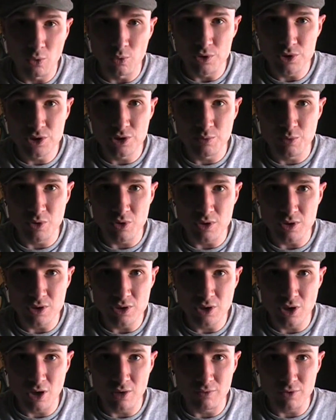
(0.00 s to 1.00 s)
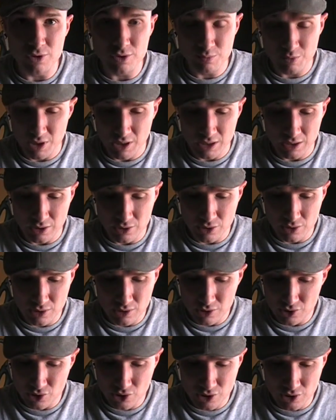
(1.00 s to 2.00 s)
with some of these covers, man.
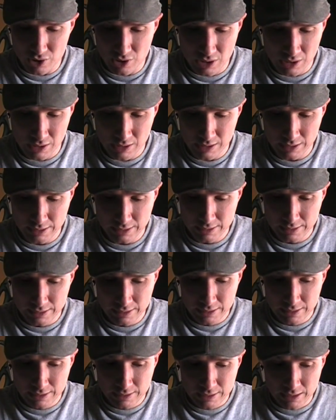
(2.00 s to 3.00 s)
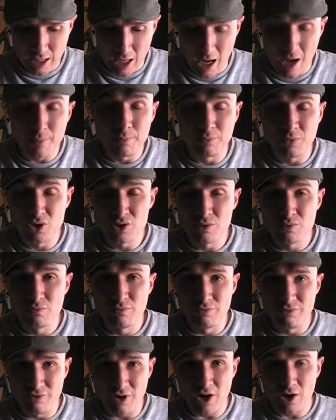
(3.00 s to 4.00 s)
It's just, I'm
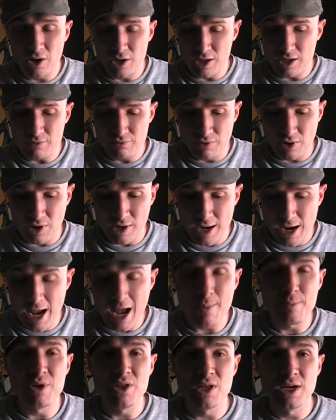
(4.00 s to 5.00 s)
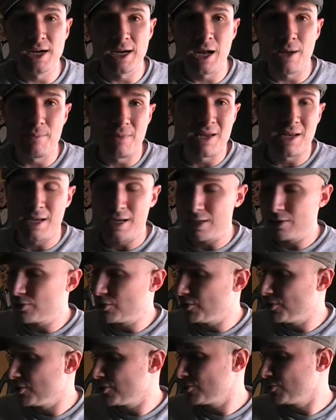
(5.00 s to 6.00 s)
very, very happy that I got my hands
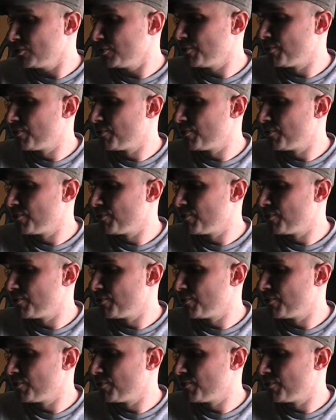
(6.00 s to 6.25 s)
on this one.